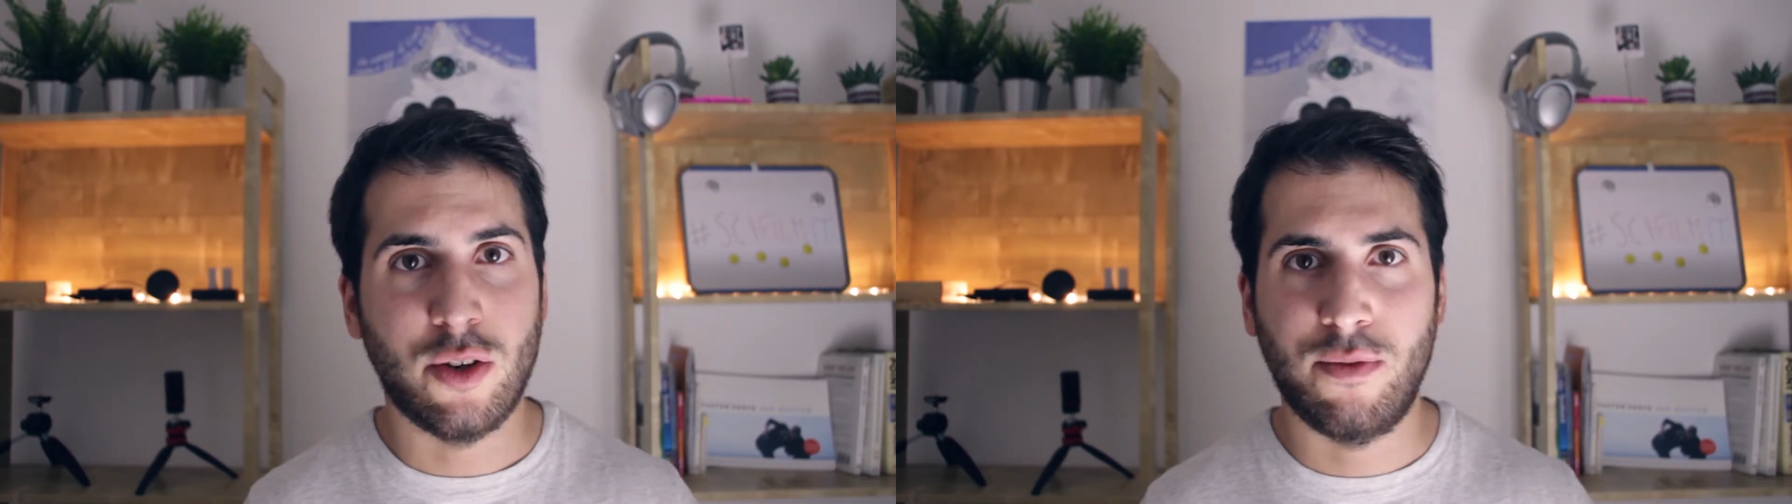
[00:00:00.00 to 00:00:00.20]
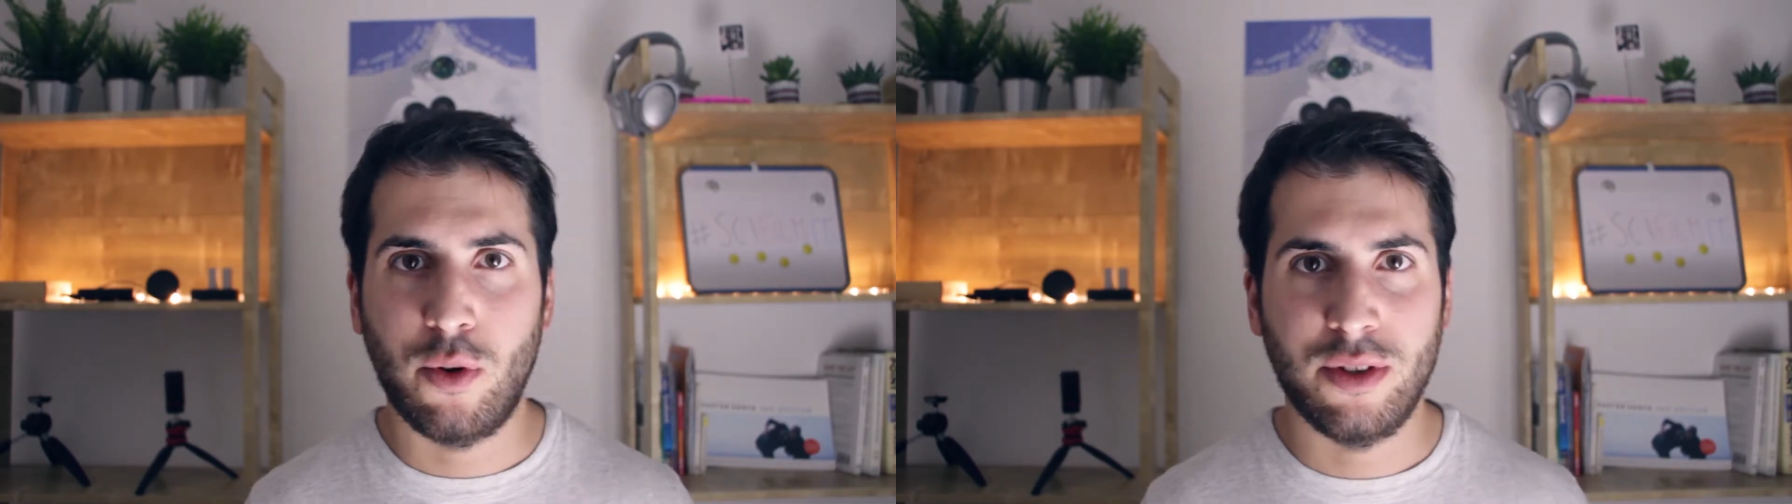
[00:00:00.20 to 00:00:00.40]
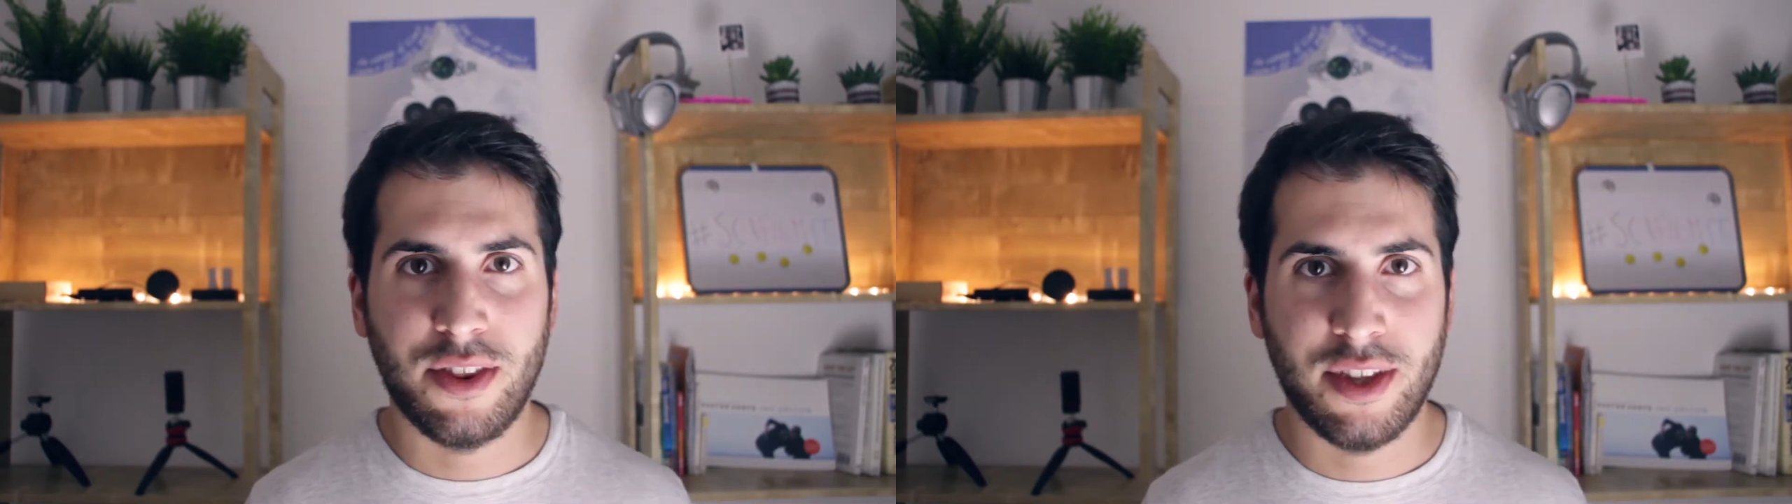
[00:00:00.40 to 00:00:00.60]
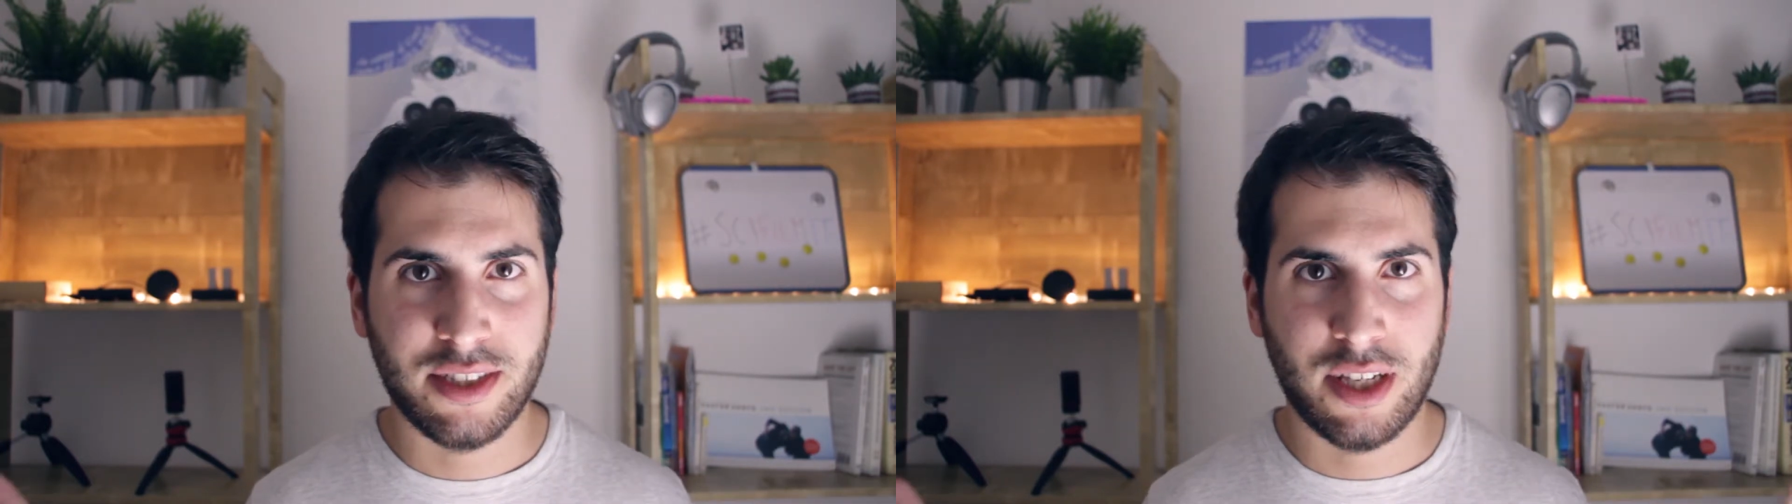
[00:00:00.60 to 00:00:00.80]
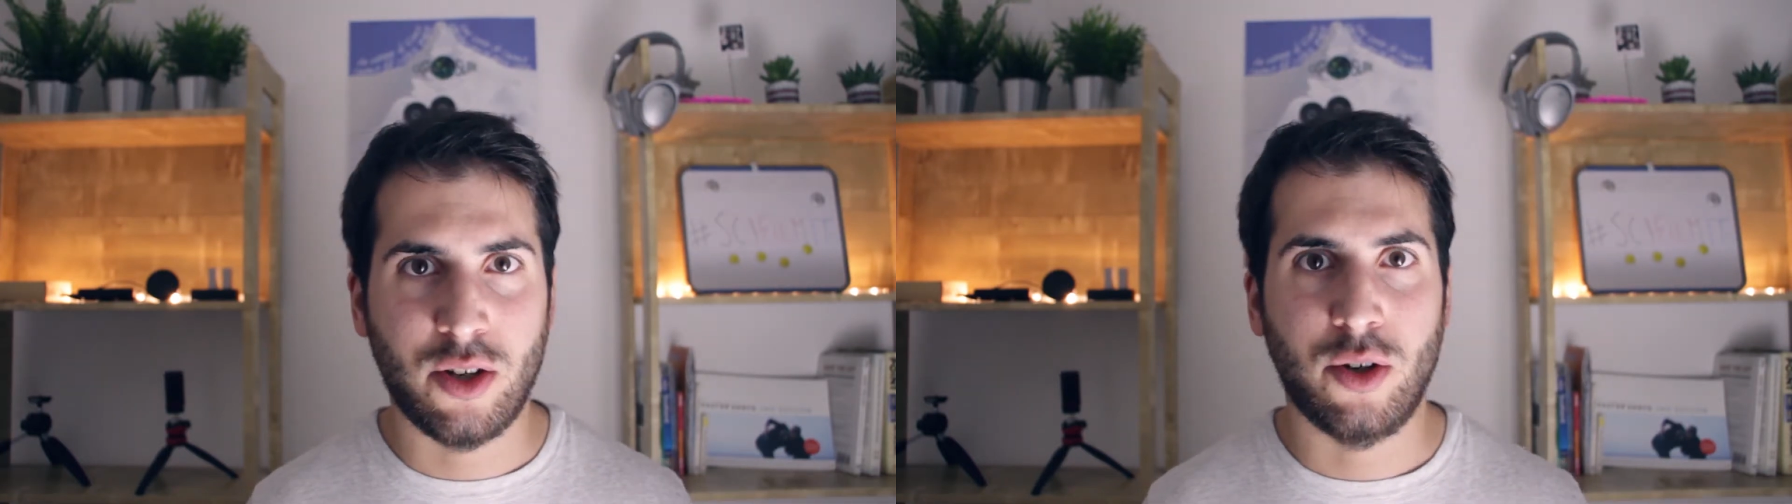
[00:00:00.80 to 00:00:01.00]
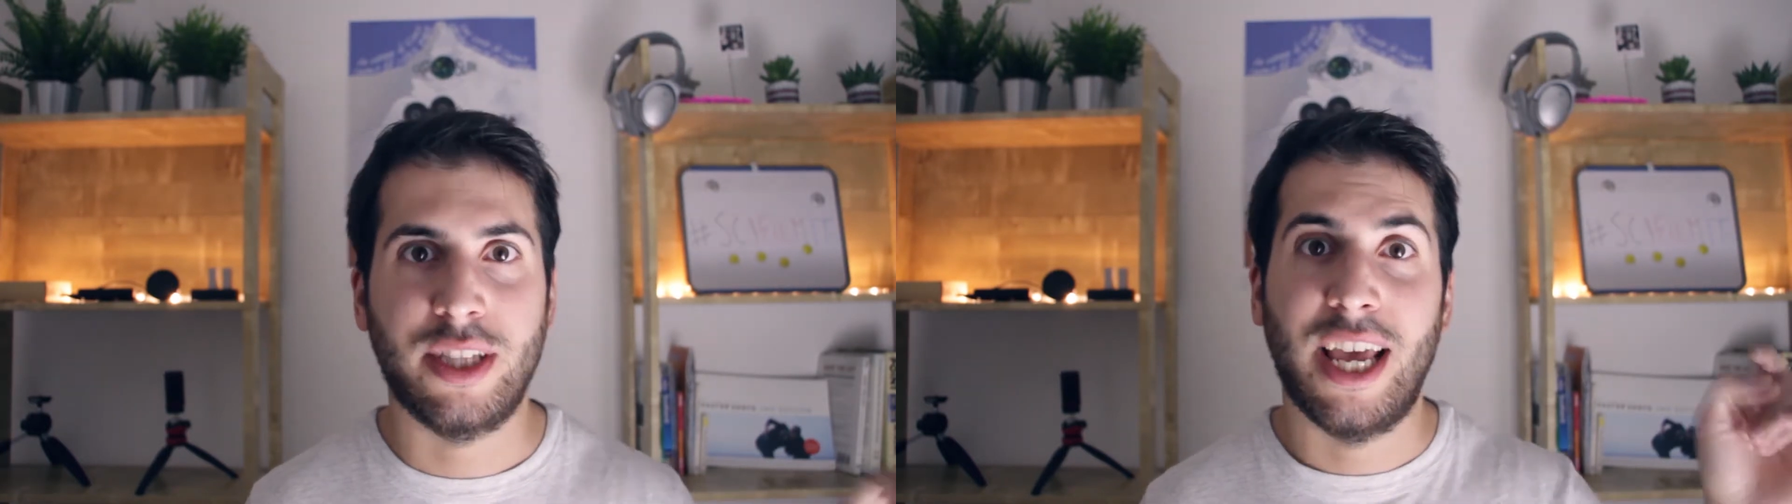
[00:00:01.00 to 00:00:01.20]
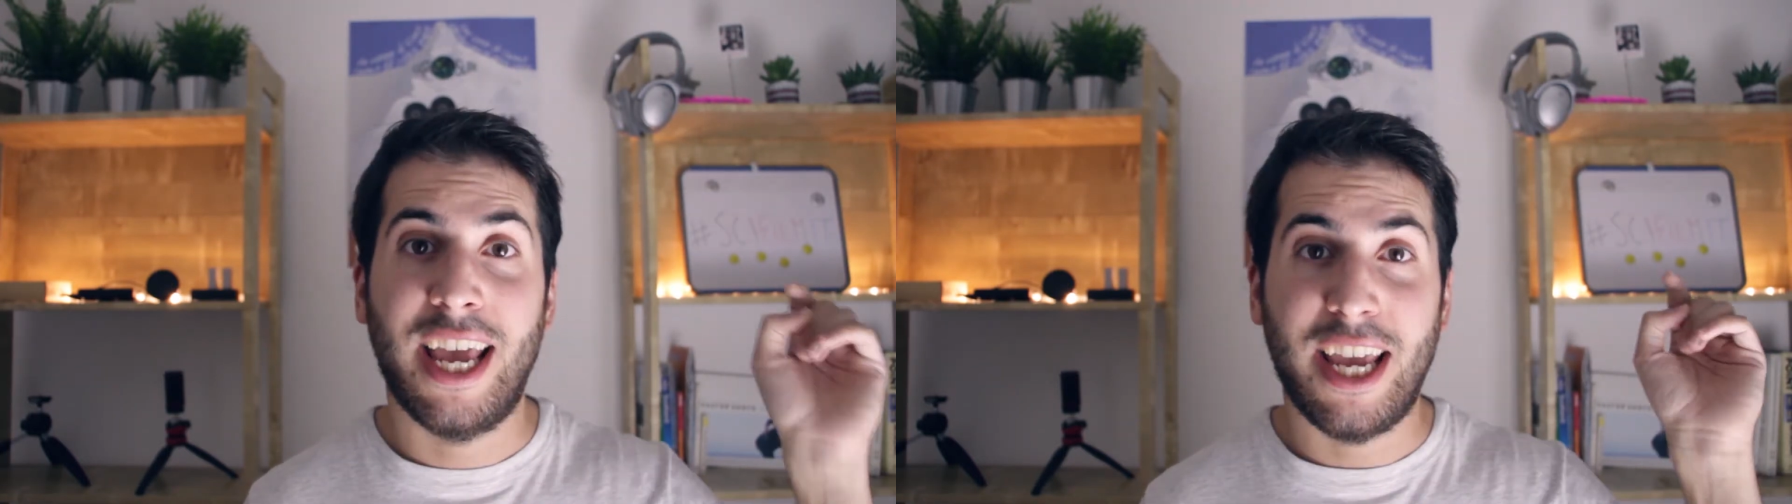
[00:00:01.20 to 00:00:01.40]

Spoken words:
of all the things I got